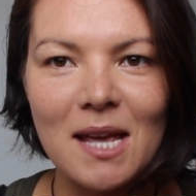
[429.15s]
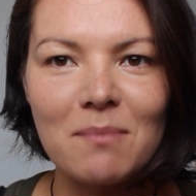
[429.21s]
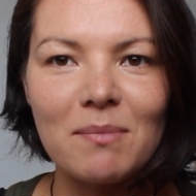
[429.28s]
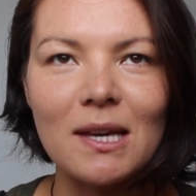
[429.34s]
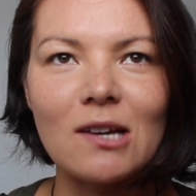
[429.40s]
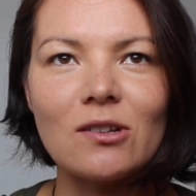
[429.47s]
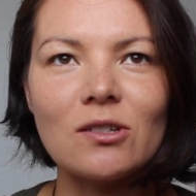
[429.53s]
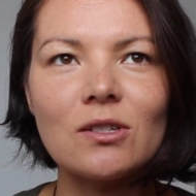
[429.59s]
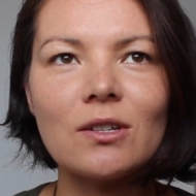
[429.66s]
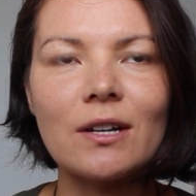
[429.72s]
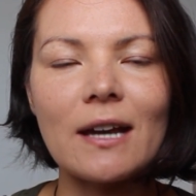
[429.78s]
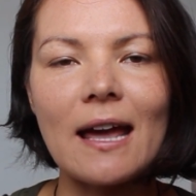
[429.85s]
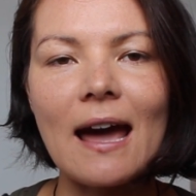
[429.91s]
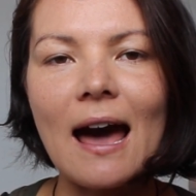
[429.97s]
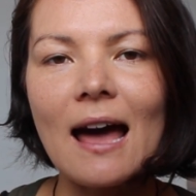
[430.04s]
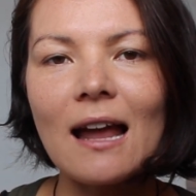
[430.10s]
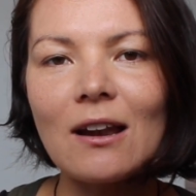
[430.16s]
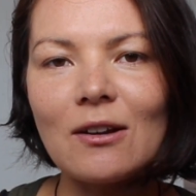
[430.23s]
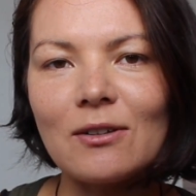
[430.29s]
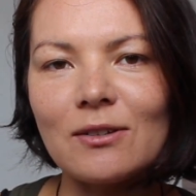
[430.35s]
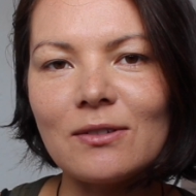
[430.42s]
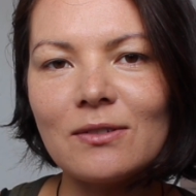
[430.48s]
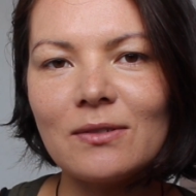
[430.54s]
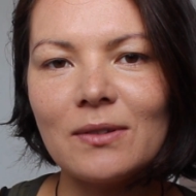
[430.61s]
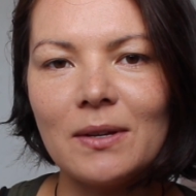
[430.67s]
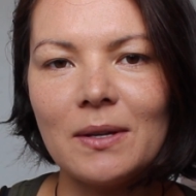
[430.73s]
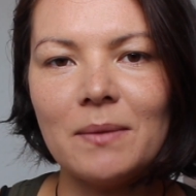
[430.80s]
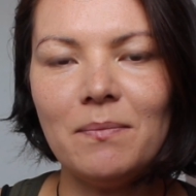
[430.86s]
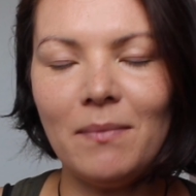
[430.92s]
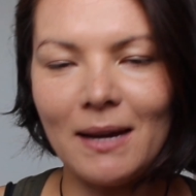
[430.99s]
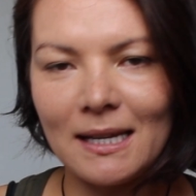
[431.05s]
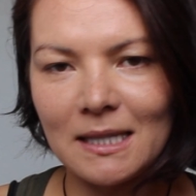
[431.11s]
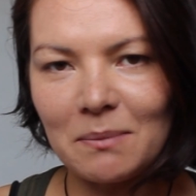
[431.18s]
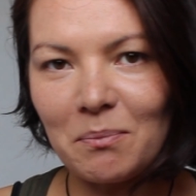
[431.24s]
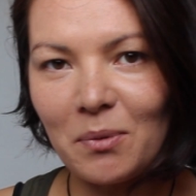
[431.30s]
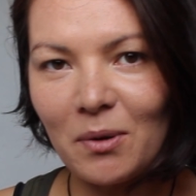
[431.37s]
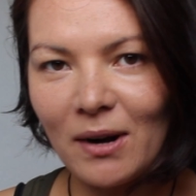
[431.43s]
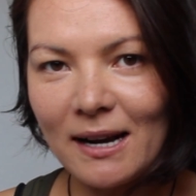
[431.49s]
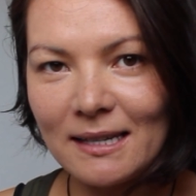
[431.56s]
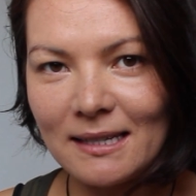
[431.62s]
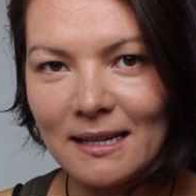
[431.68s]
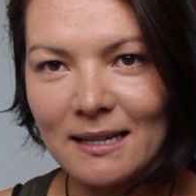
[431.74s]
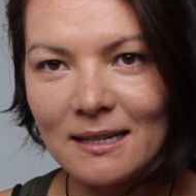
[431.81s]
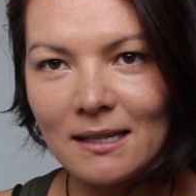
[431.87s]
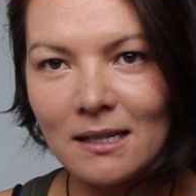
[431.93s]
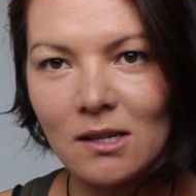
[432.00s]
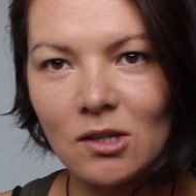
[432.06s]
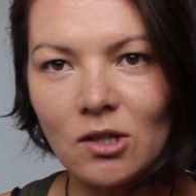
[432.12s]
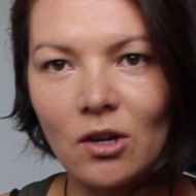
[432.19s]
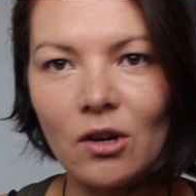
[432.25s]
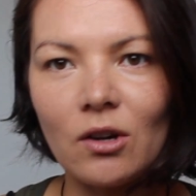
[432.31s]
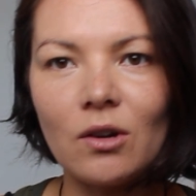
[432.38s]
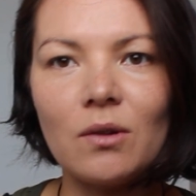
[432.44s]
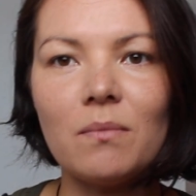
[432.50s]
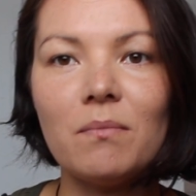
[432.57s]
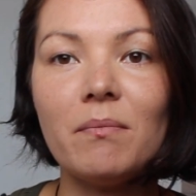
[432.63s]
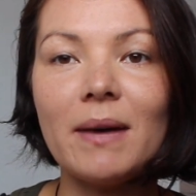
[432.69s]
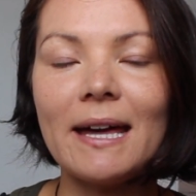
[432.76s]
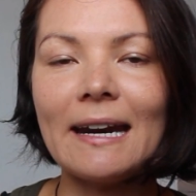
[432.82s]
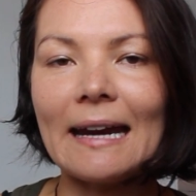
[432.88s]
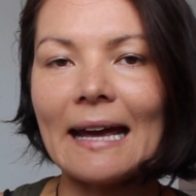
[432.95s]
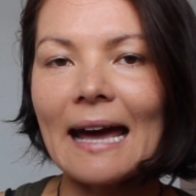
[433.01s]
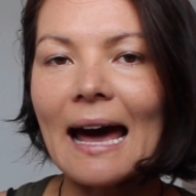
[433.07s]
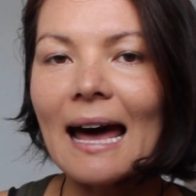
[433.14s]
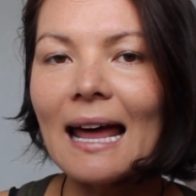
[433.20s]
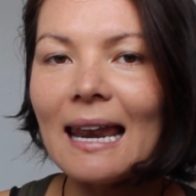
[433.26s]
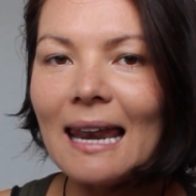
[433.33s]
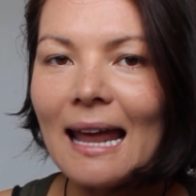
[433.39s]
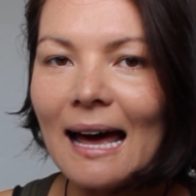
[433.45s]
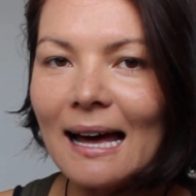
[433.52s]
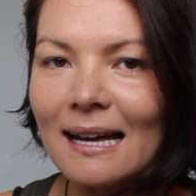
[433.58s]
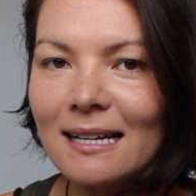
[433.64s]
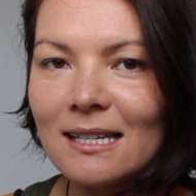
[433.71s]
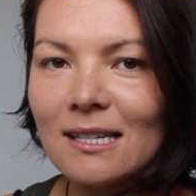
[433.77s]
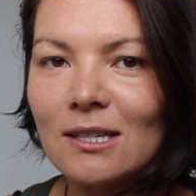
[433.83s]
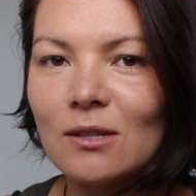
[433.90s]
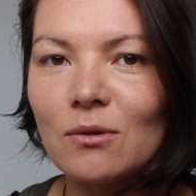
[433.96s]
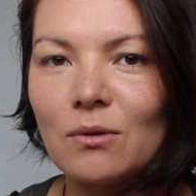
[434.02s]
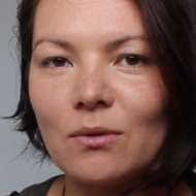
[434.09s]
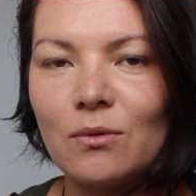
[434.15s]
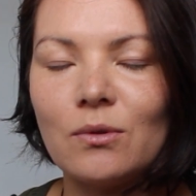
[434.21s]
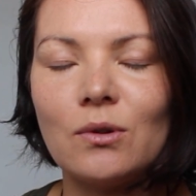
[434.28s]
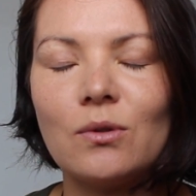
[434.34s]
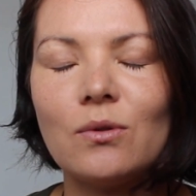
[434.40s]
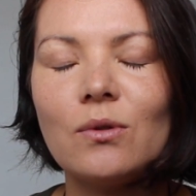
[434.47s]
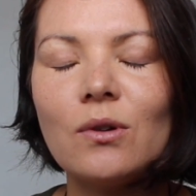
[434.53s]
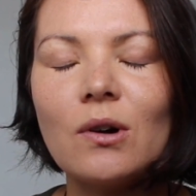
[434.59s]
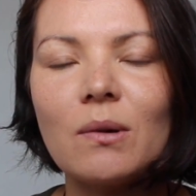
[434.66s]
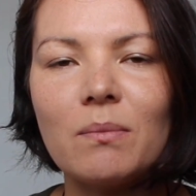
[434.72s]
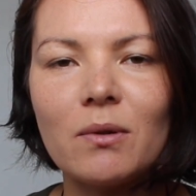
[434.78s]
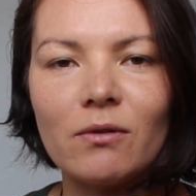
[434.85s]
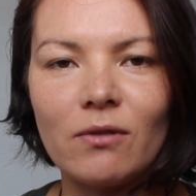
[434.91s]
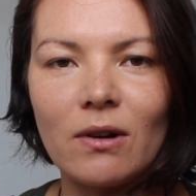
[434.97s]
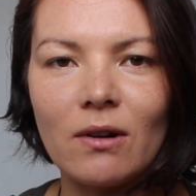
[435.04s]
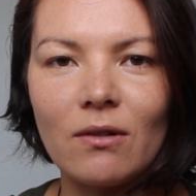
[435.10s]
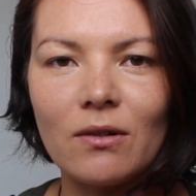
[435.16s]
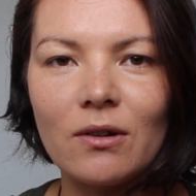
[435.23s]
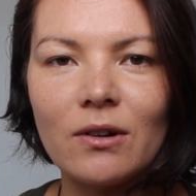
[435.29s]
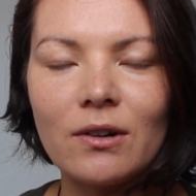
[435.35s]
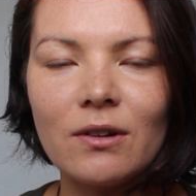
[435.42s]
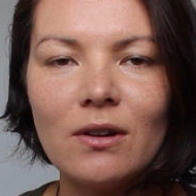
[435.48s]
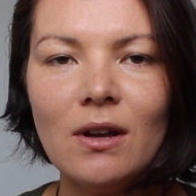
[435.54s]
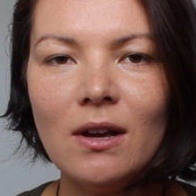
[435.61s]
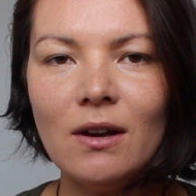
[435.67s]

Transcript: Because regalo means present, so me regalas un jugo por favor.